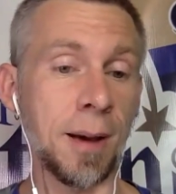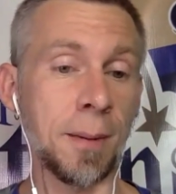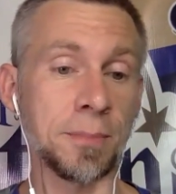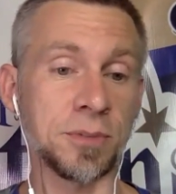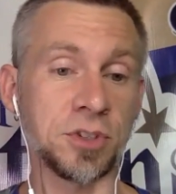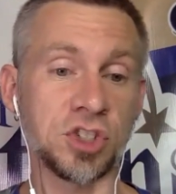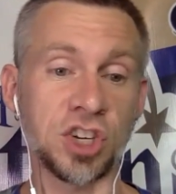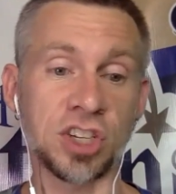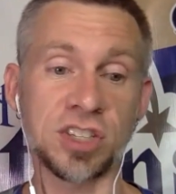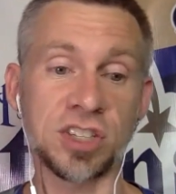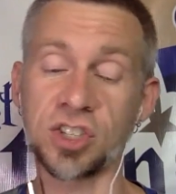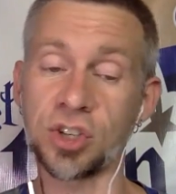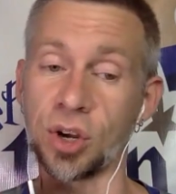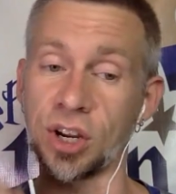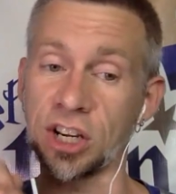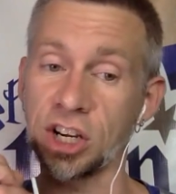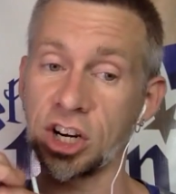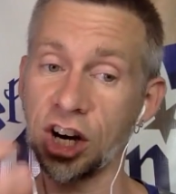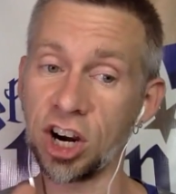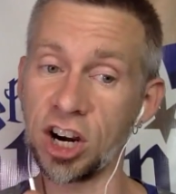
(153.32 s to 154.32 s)
just to
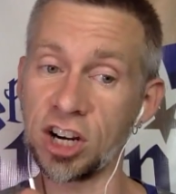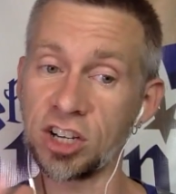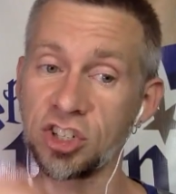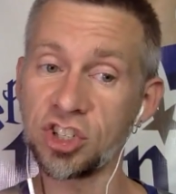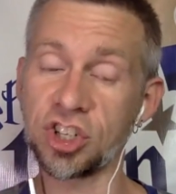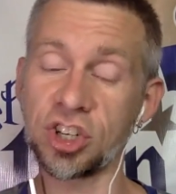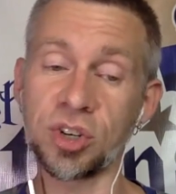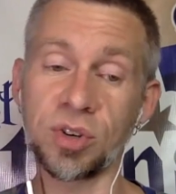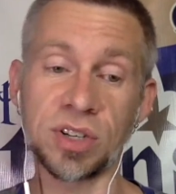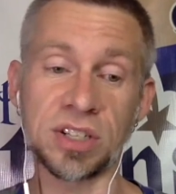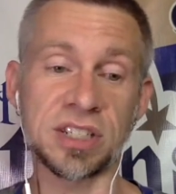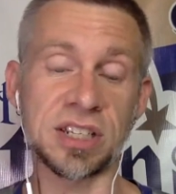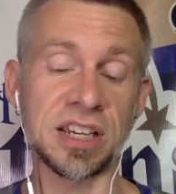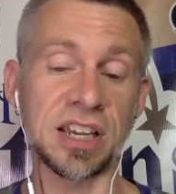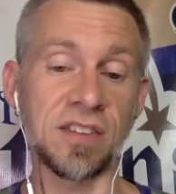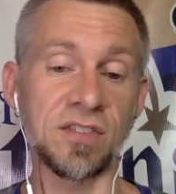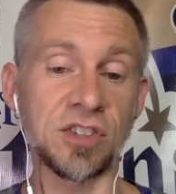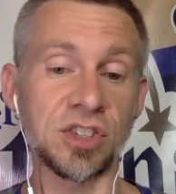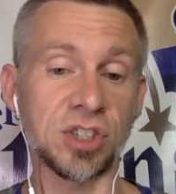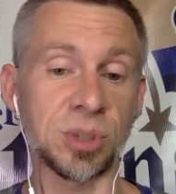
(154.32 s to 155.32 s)
encourage you and to
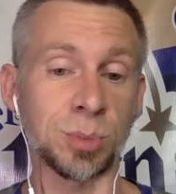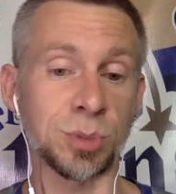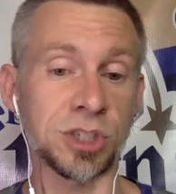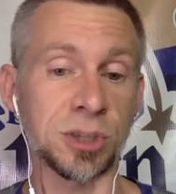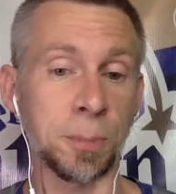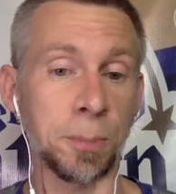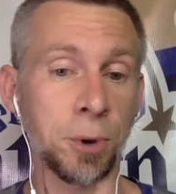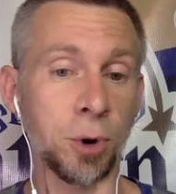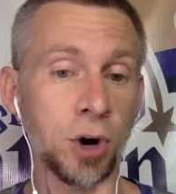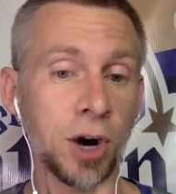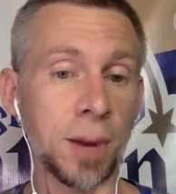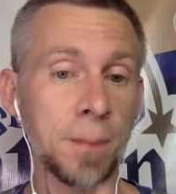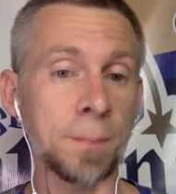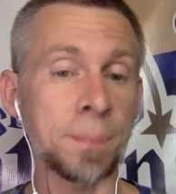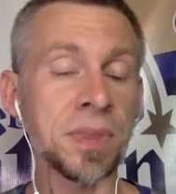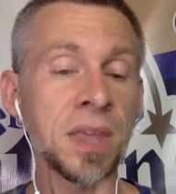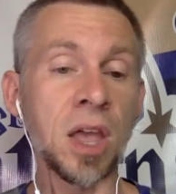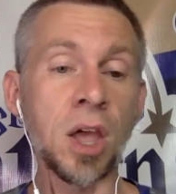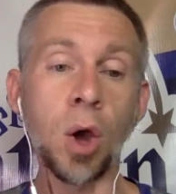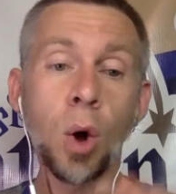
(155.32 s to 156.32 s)
give you some support.
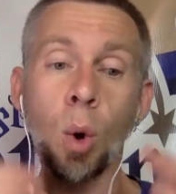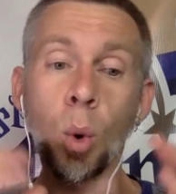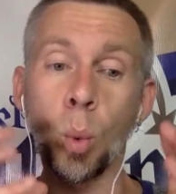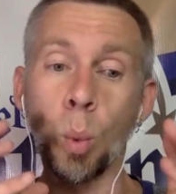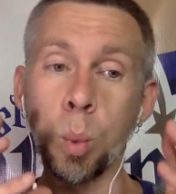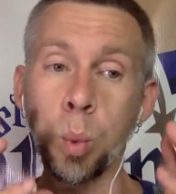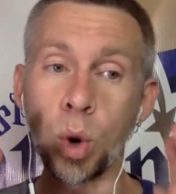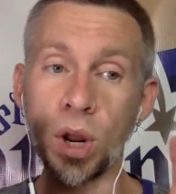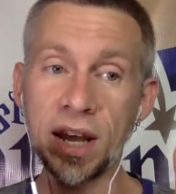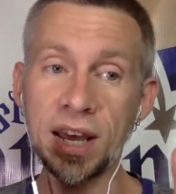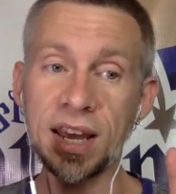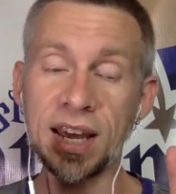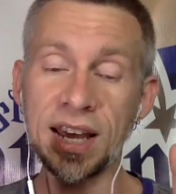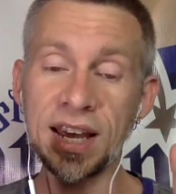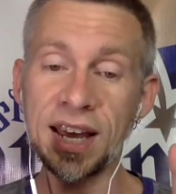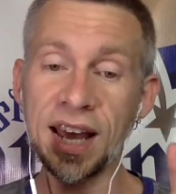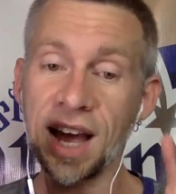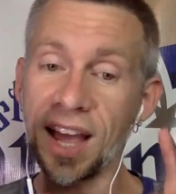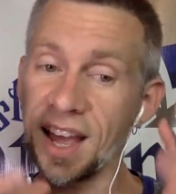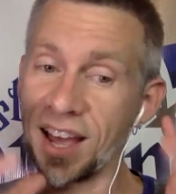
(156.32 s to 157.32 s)

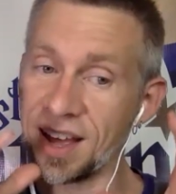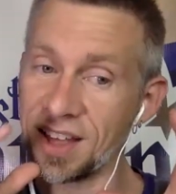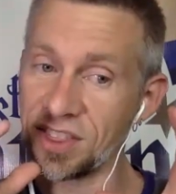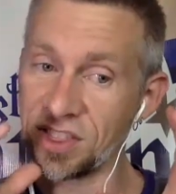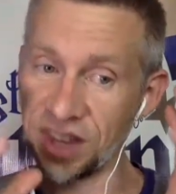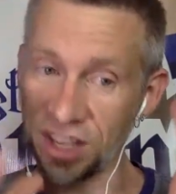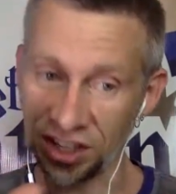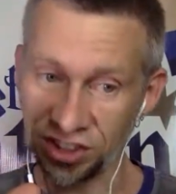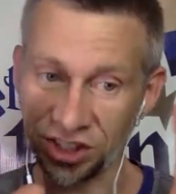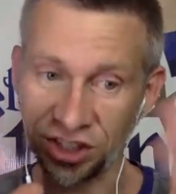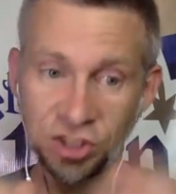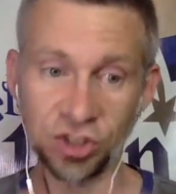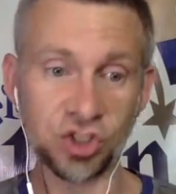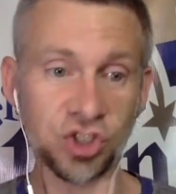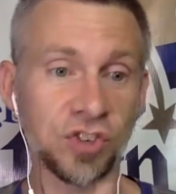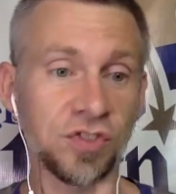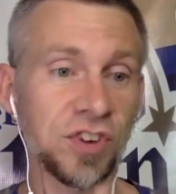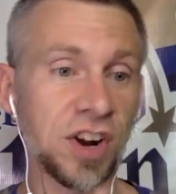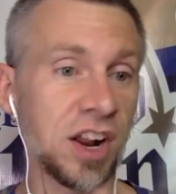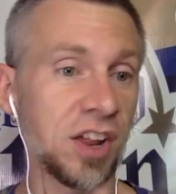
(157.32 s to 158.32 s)
We think that you
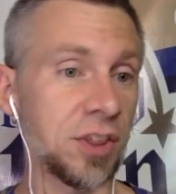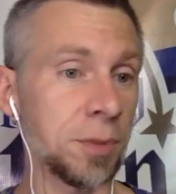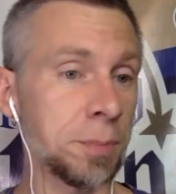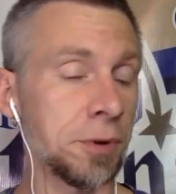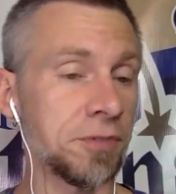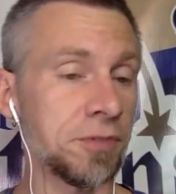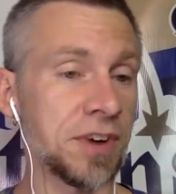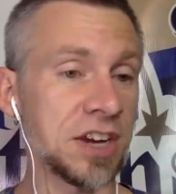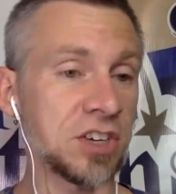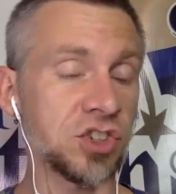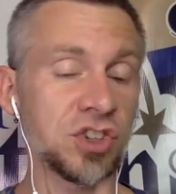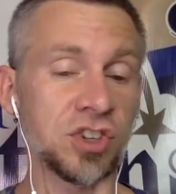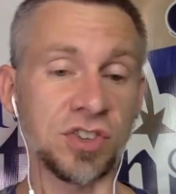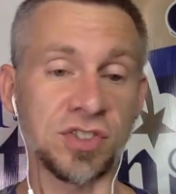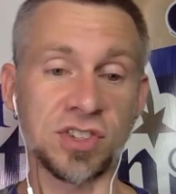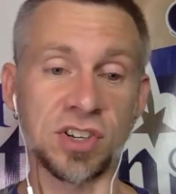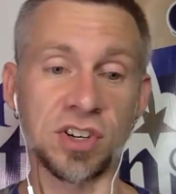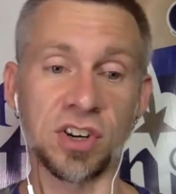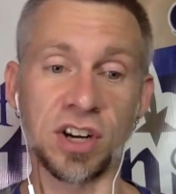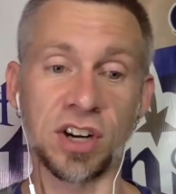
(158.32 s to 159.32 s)
should follow the
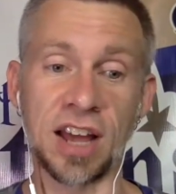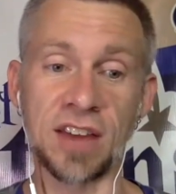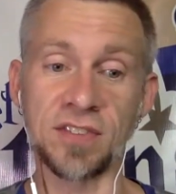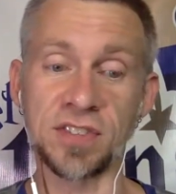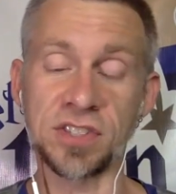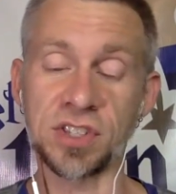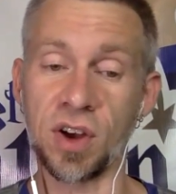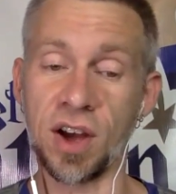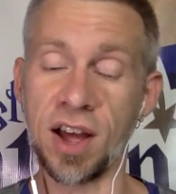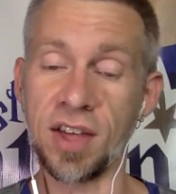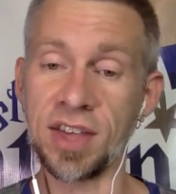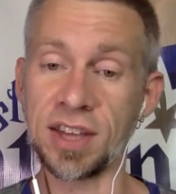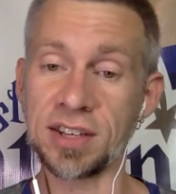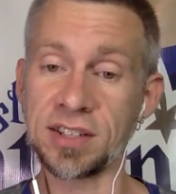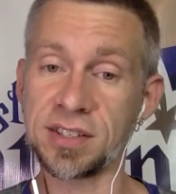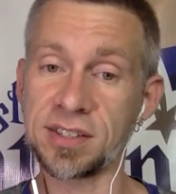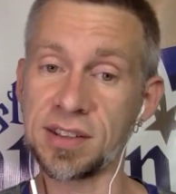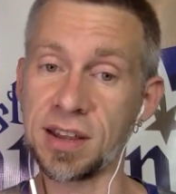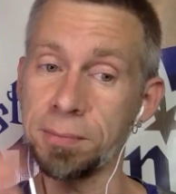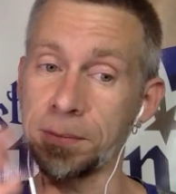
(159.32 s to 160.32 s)
professionals in your life. So all
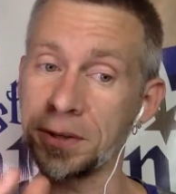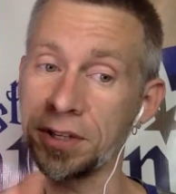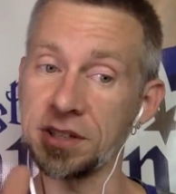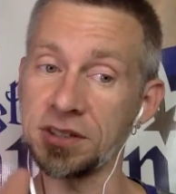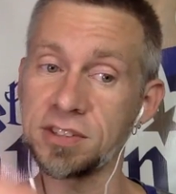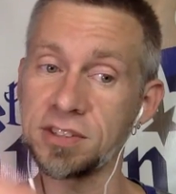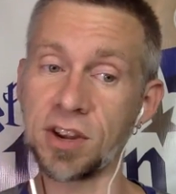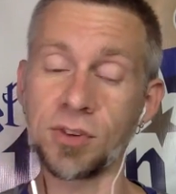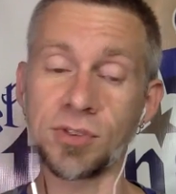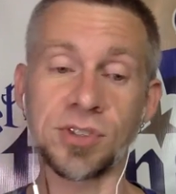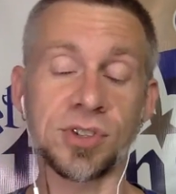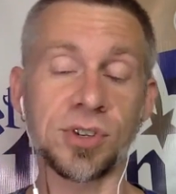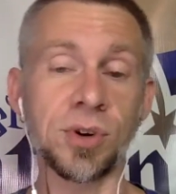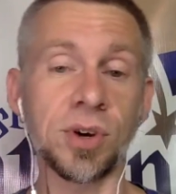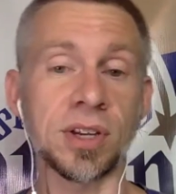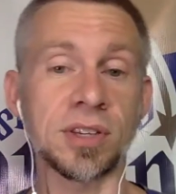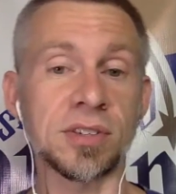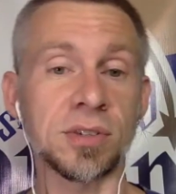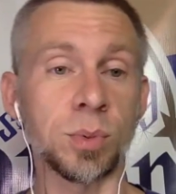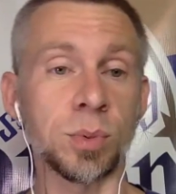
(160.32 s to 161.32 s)
that to say, please don't
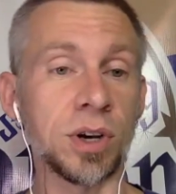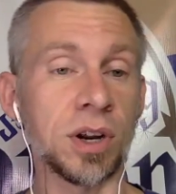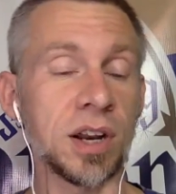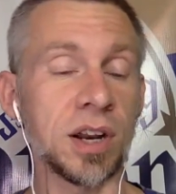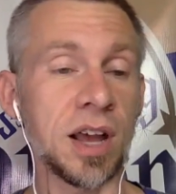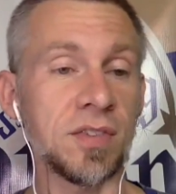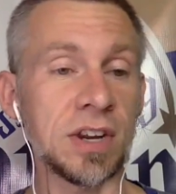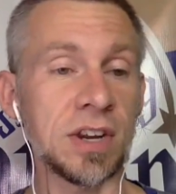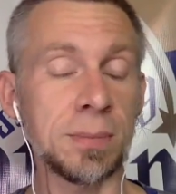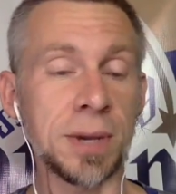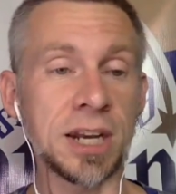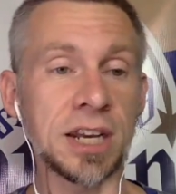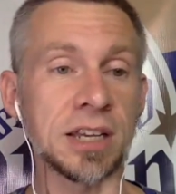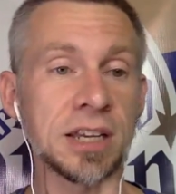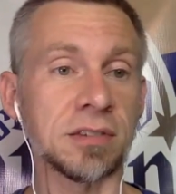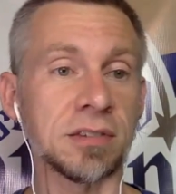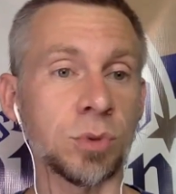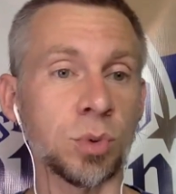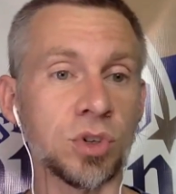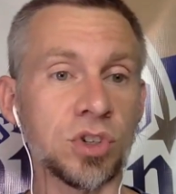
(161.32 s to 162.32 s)
sue us. We don't have any
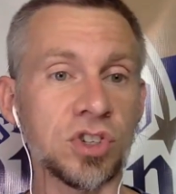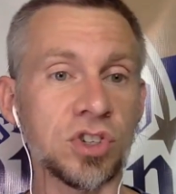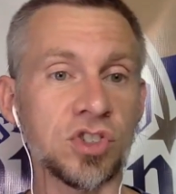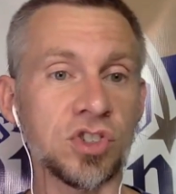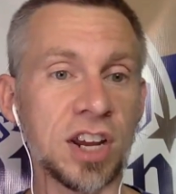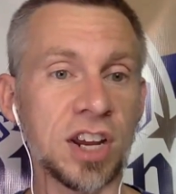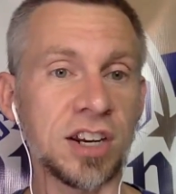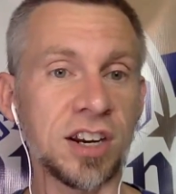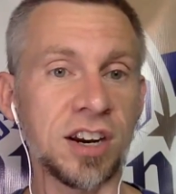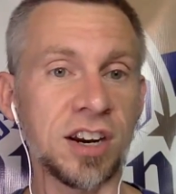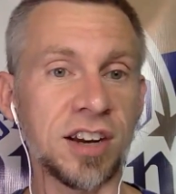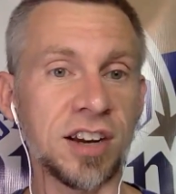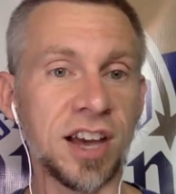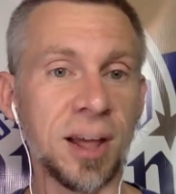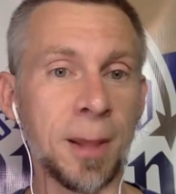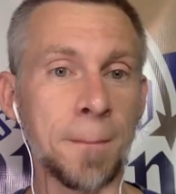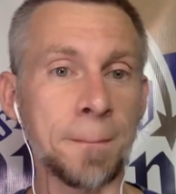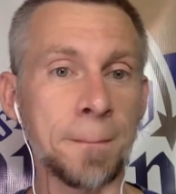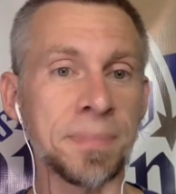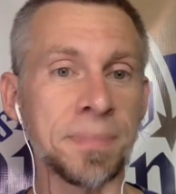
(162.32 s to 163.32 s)
money. We're just trying to here to
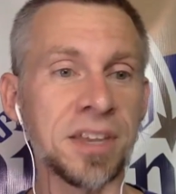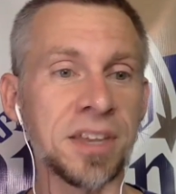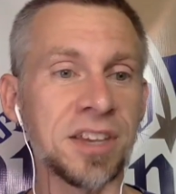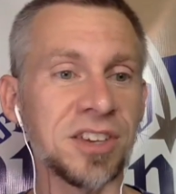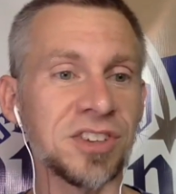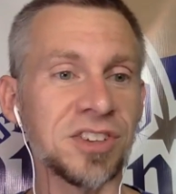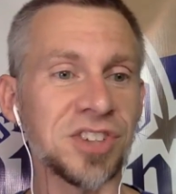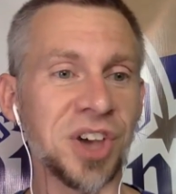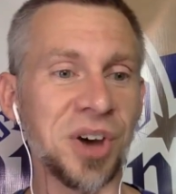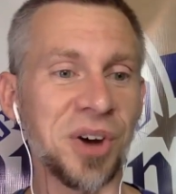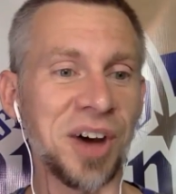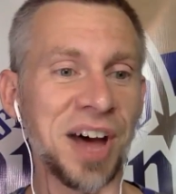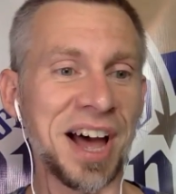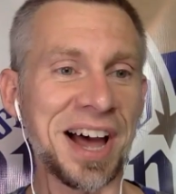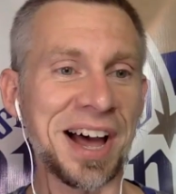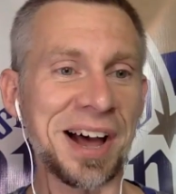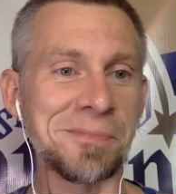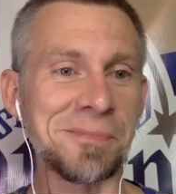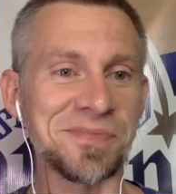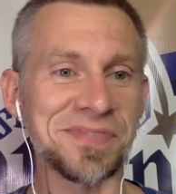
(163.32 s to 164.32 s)
help. So,
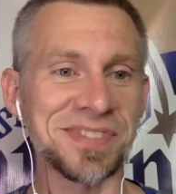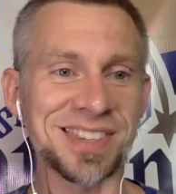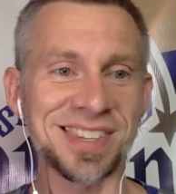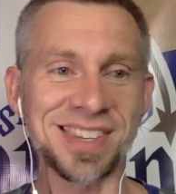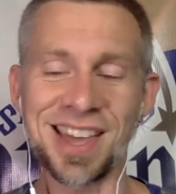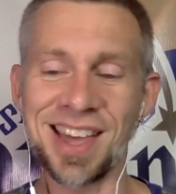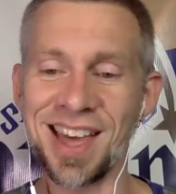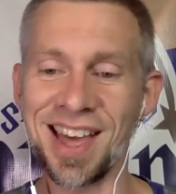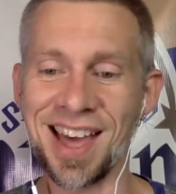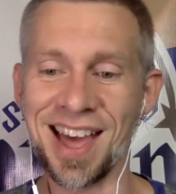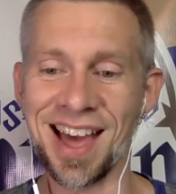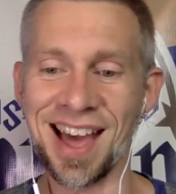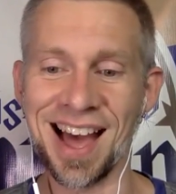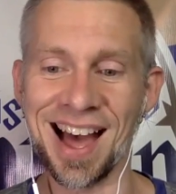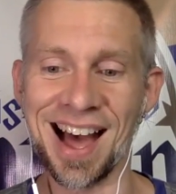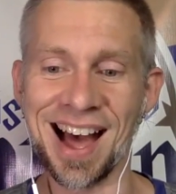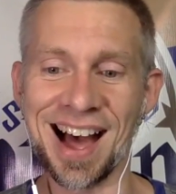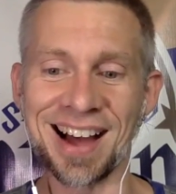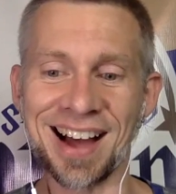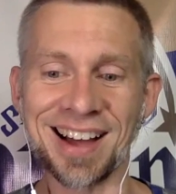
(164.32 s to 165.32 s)

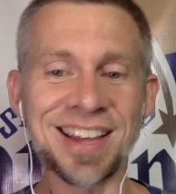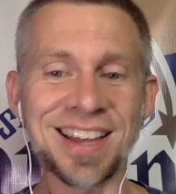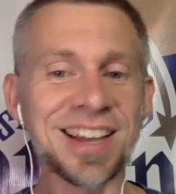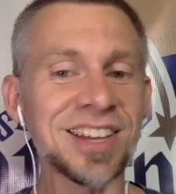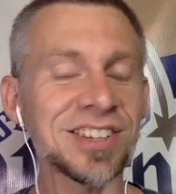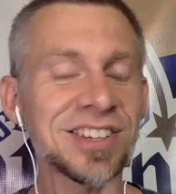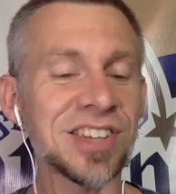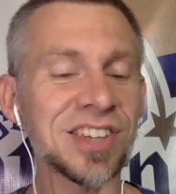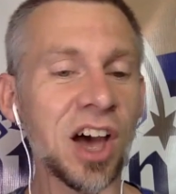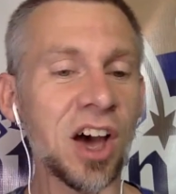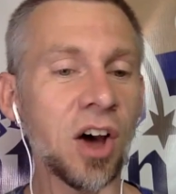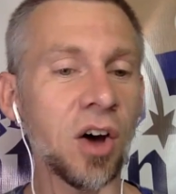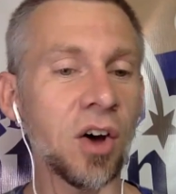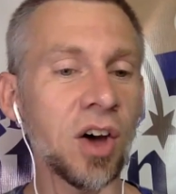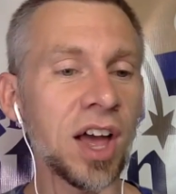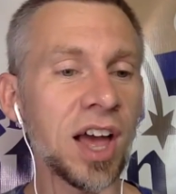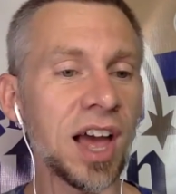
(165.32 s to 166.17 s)
yeah. So